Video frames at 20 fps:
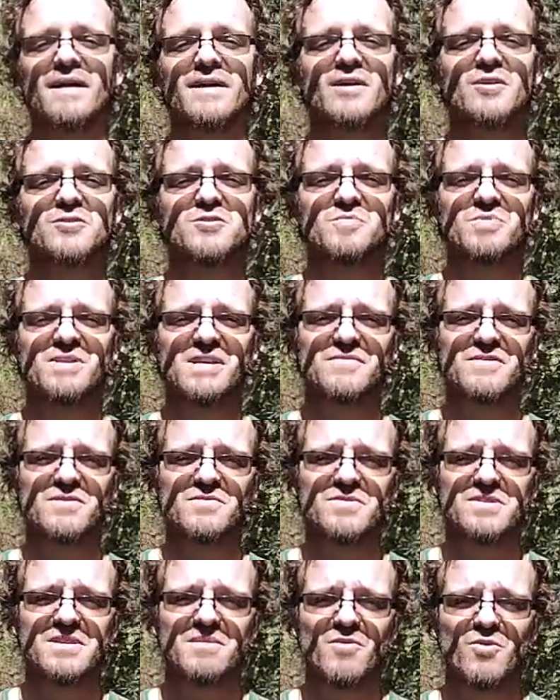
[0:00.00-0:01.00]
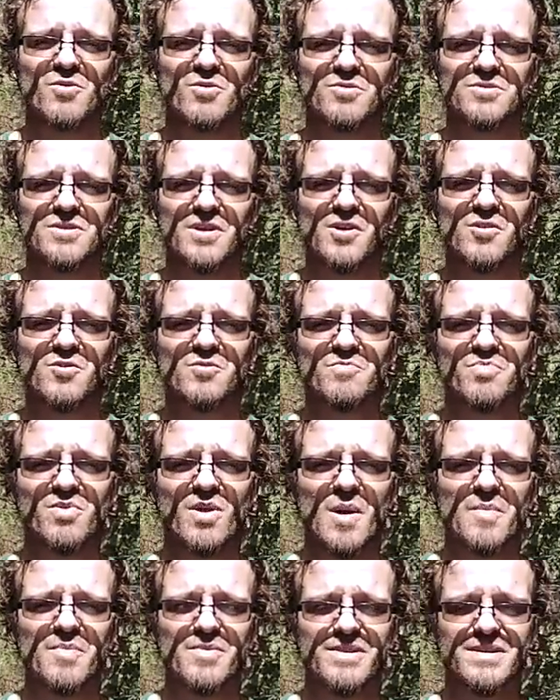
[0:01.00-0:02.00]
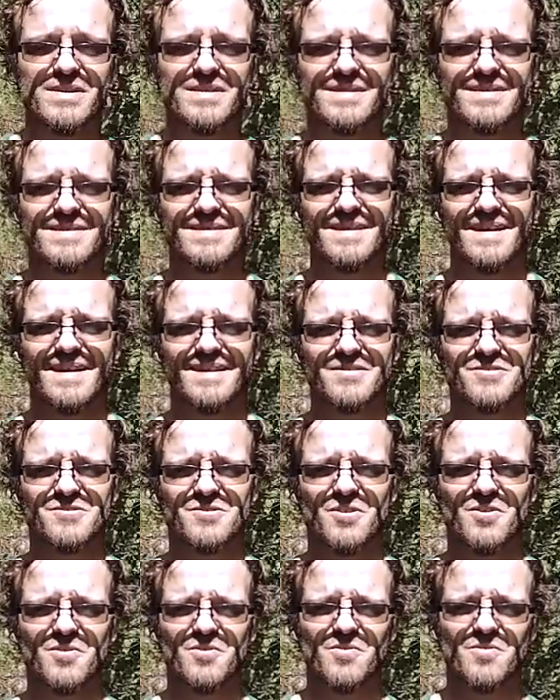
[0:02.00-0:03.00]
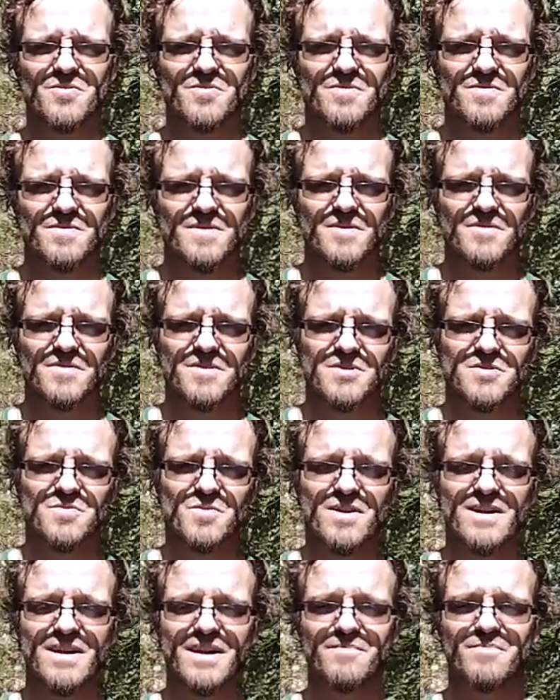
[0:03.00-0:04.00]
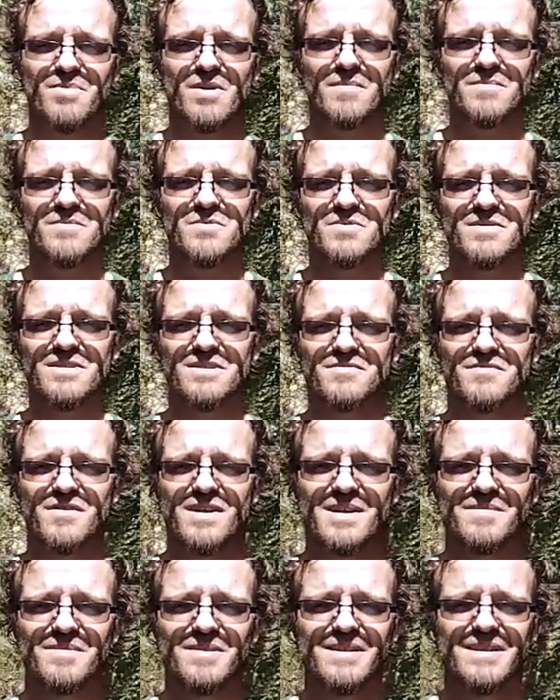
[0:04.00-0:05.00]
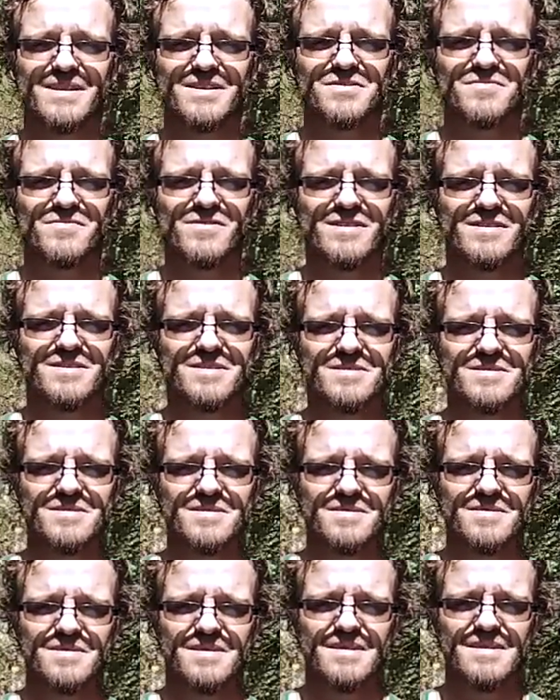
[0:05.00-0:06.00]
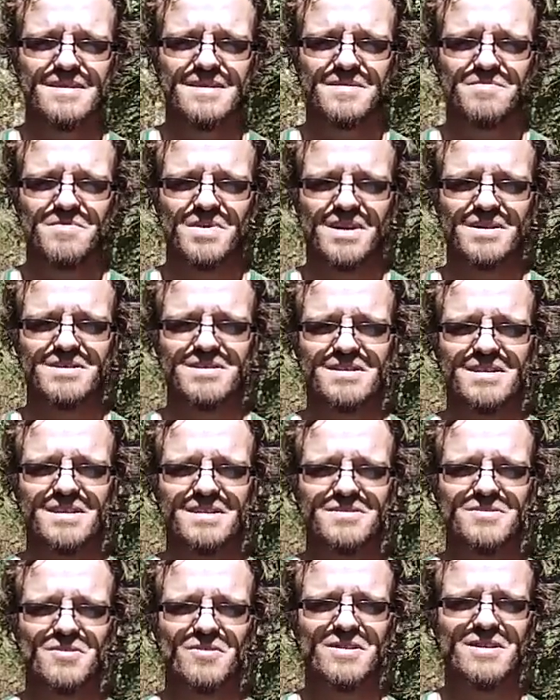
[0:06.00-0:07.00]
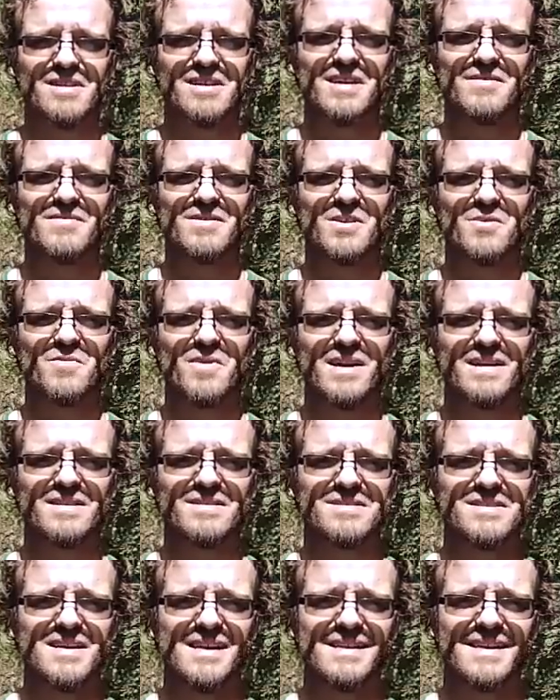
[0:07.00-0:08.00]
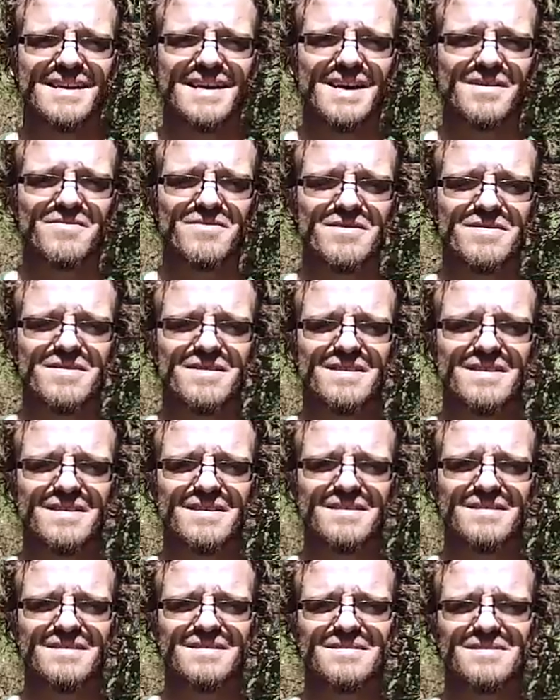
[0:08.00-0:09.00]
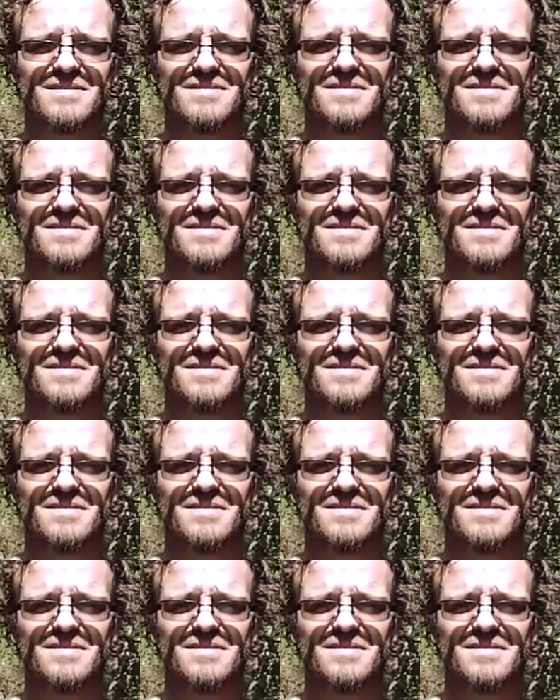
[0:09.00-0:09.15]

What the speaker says: He also believed it was immoral to own property. And so, this is where he had problems with his family and his friends, because he started giving away and selling everything.